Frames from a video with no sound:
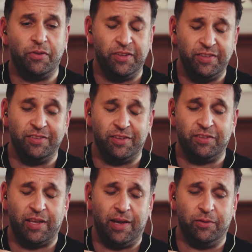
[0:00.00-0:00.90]
So this
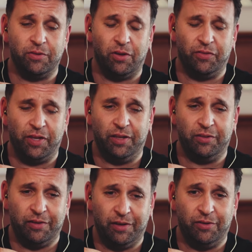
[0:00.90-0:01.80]
is the sound of
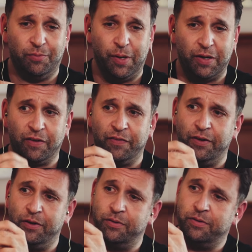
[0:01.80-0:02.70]
the internal
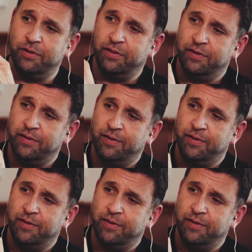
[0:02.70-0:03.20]
microphone.